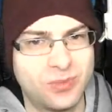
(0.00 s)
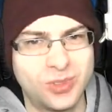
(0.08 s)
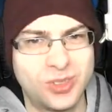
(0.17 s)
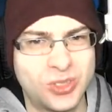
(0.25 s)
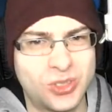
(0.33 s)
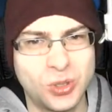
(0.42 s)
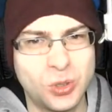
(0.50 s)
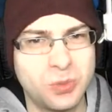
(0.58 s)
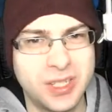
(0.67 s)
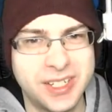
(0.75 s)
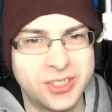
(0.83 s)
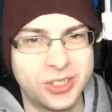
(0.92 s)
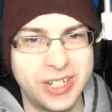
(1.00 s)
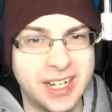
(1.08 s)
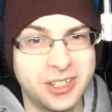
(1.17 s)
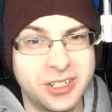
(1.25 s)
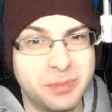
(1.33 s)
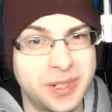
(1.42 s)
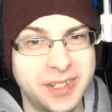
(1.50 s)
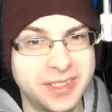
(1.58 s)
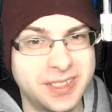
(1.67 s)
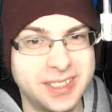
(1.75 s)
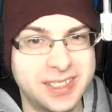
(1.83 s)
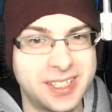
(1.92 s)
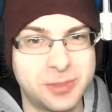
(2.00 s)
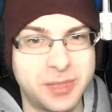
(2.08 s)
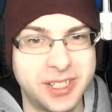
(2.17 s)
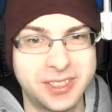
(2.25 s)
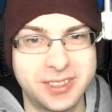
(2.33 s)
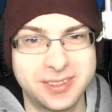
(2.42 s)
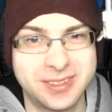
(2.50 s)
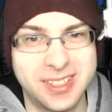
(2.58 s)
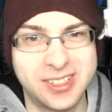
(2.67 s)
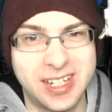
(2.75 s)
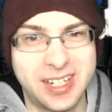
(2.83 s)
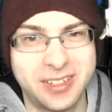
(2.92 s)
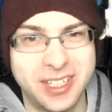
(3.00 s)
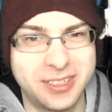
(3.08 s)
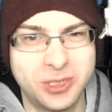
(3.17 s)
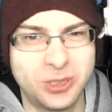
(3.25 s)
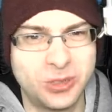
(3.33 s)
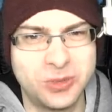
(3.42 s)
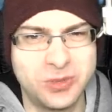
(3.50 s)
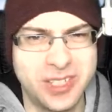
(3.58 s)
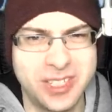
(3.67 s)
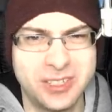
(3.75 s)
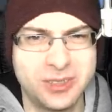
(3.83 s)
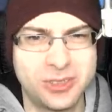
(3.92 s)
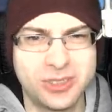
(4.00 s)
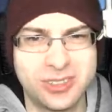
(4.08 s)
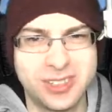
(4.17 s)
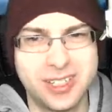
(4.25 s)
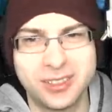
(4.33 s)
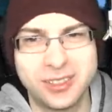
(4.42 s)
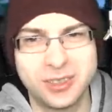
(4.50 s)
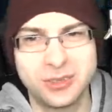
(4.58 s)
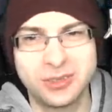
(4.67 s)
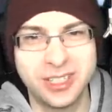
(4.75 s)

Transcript: Soulblazer out, apparently. That's my that's how I conclude videos. I don't know.